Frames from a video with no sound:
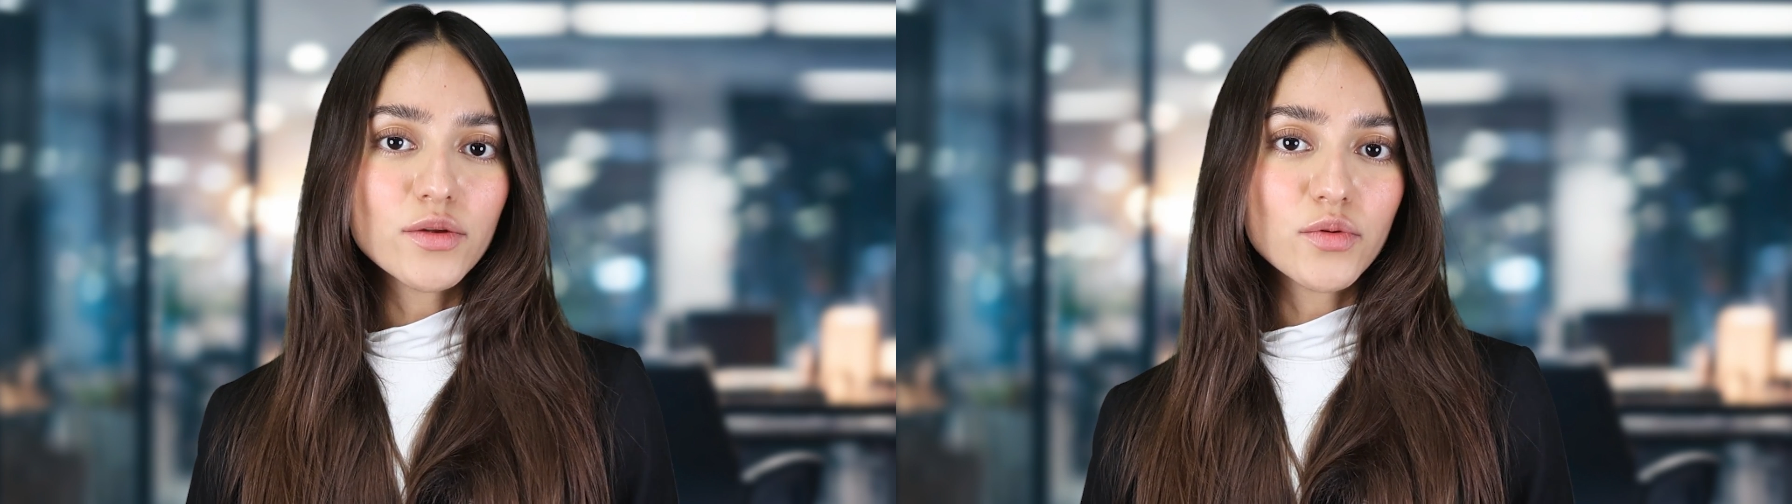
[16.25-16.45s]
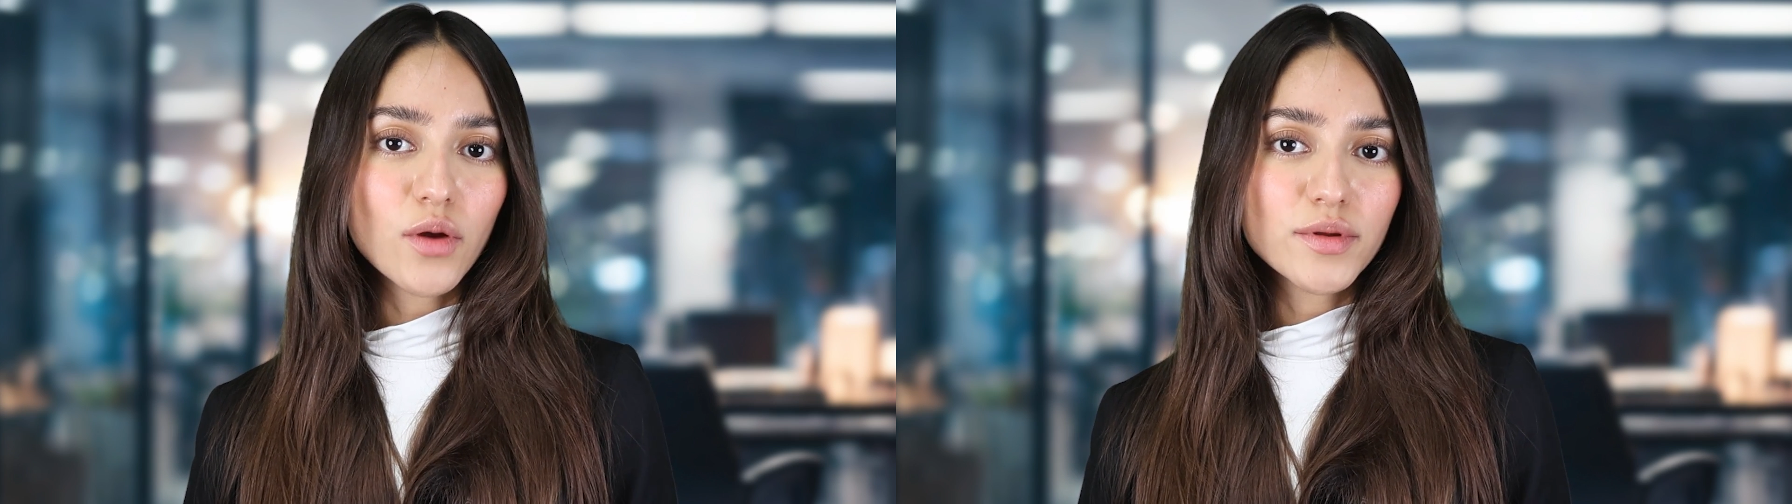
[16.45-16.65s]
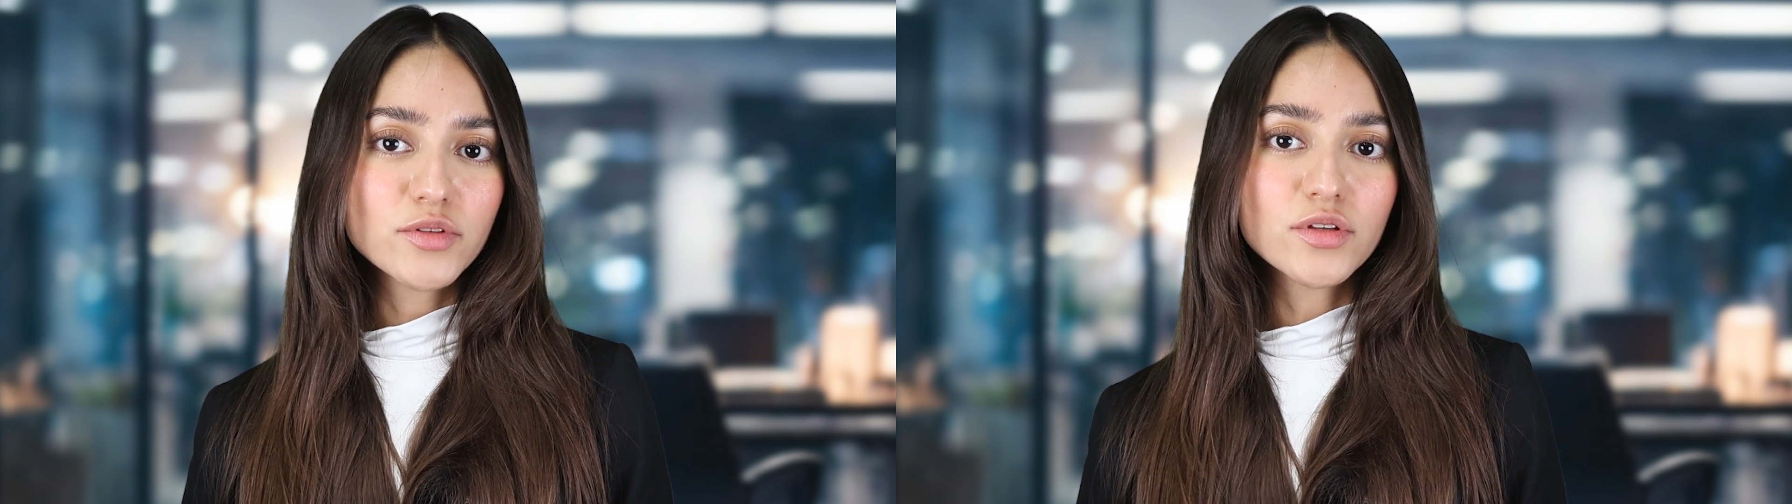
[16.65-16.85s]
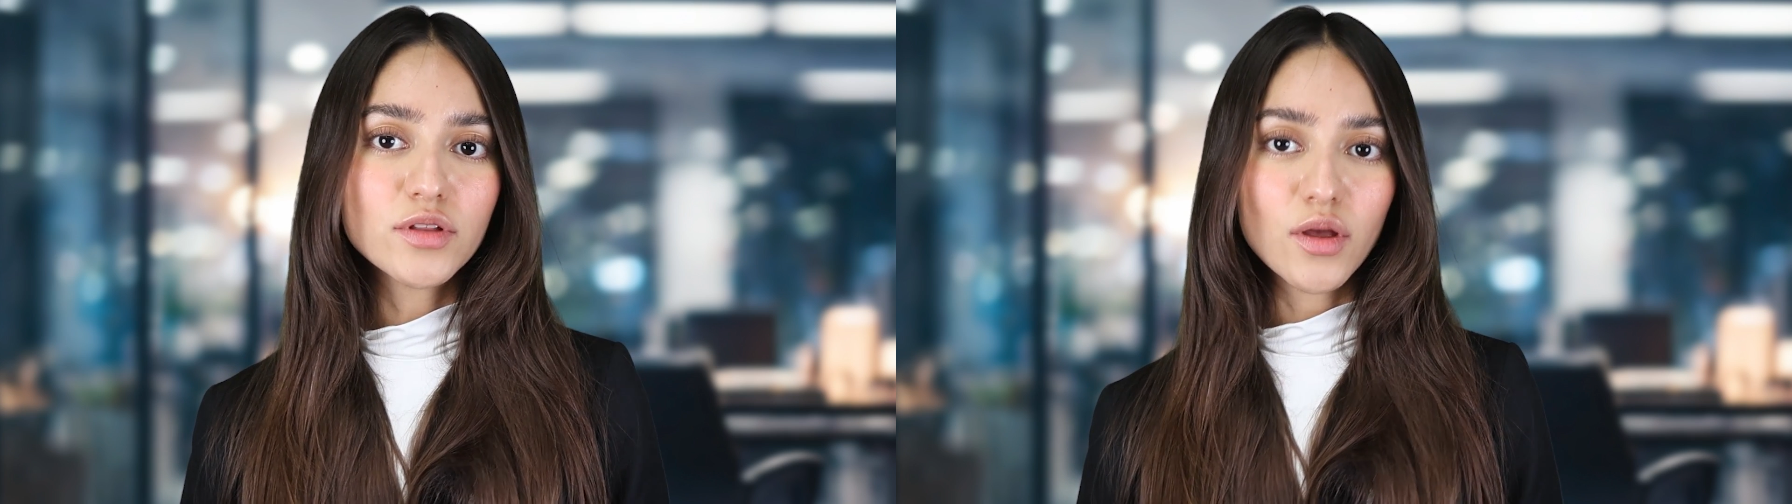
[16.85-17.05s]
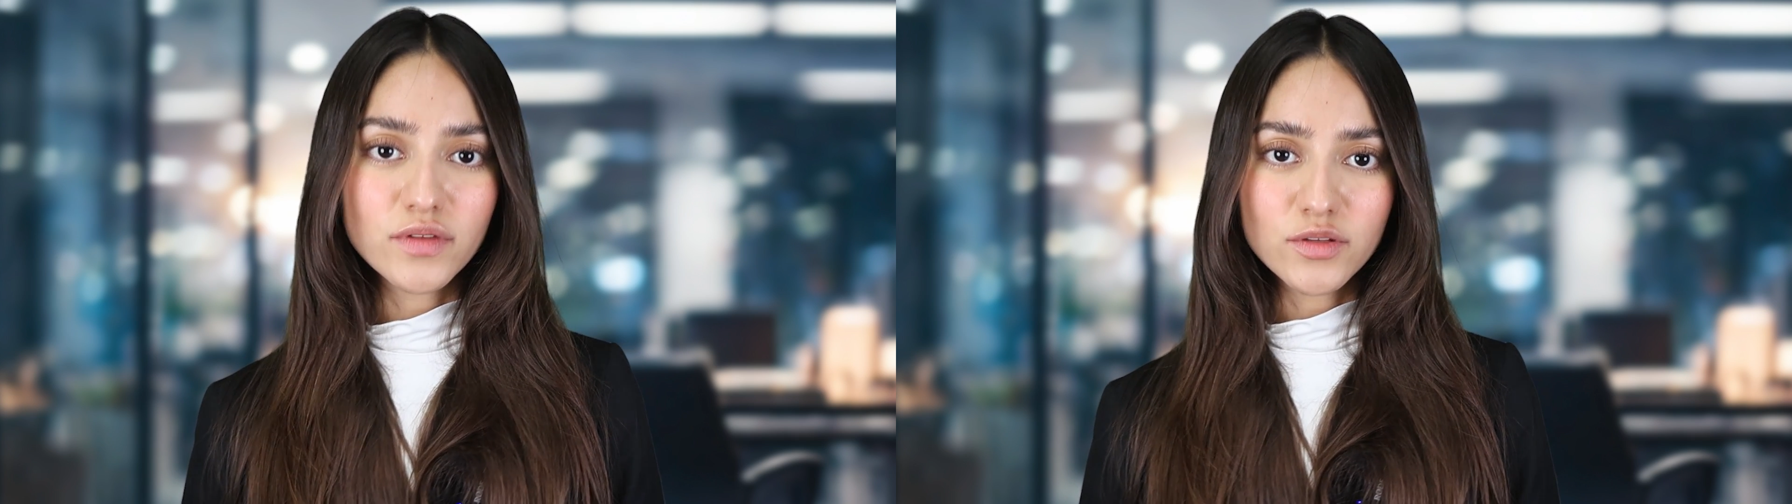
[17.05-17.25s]
the robot to
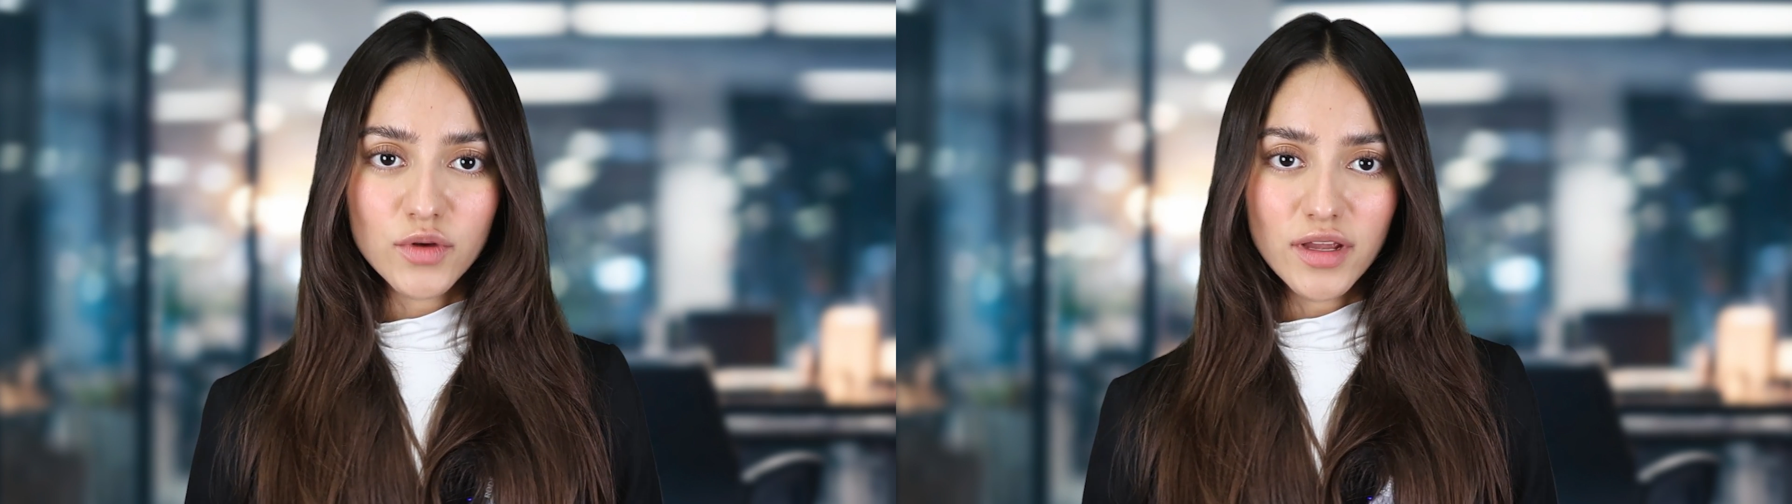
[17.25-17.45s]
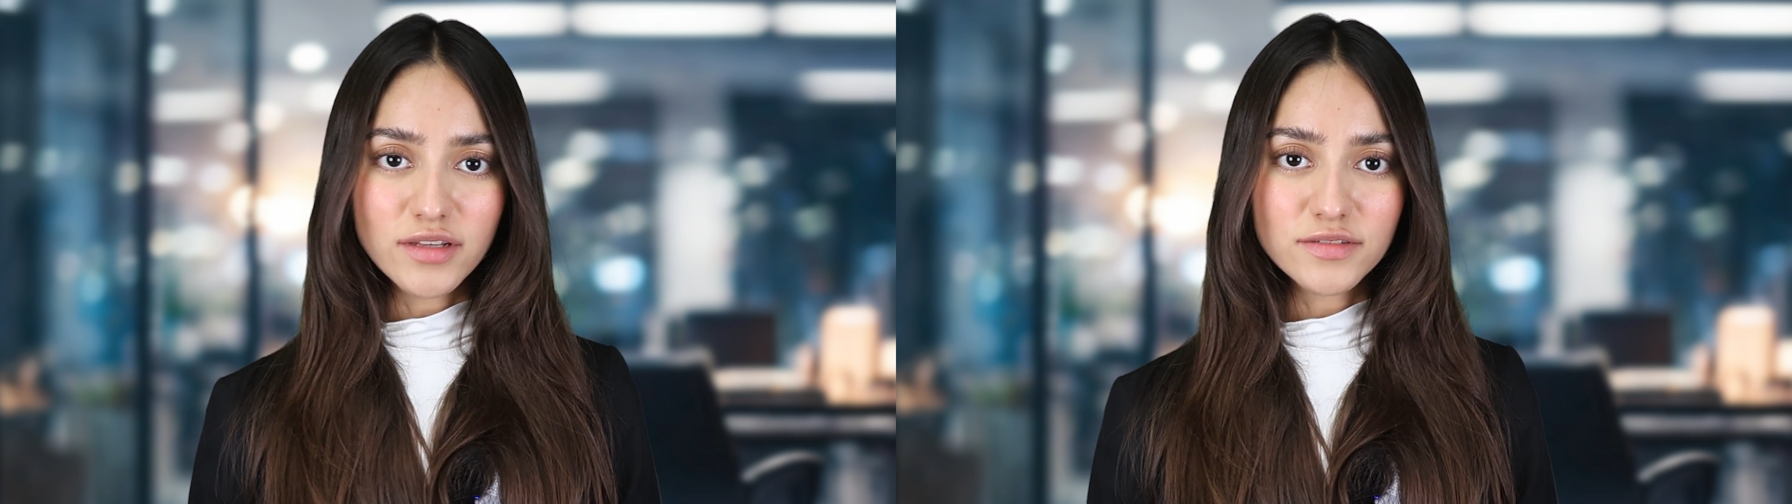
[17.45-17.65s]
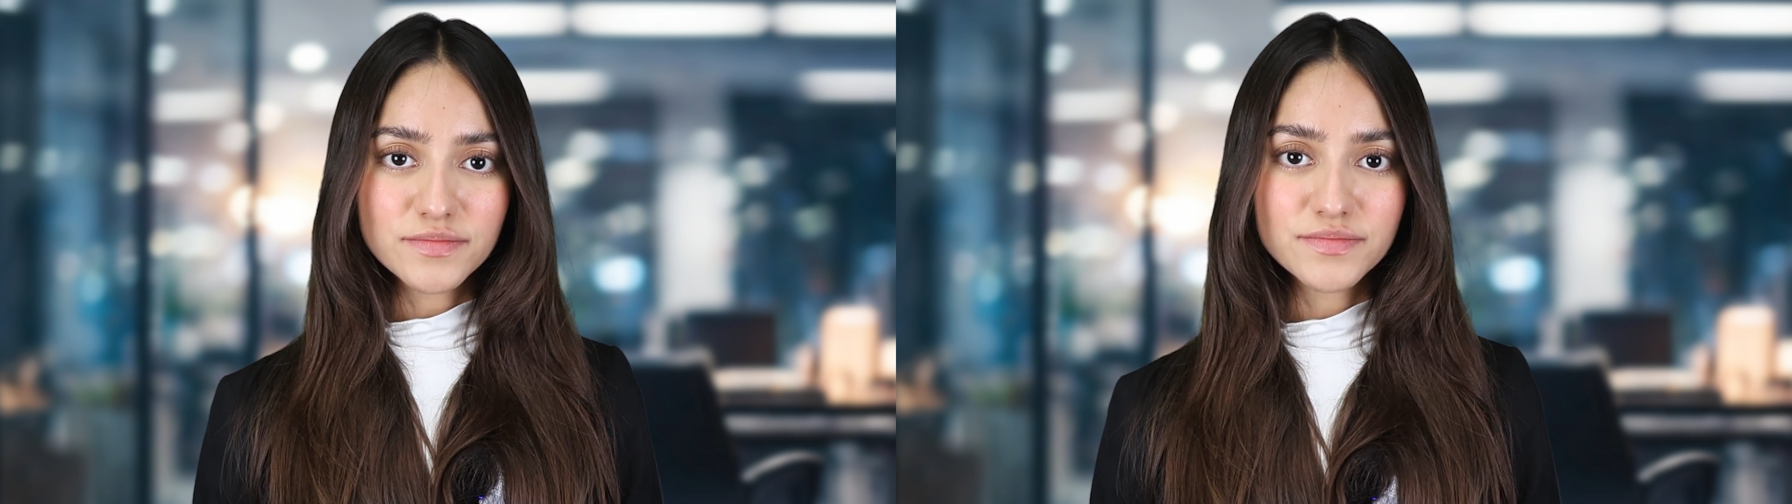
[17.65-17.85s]
close the trade.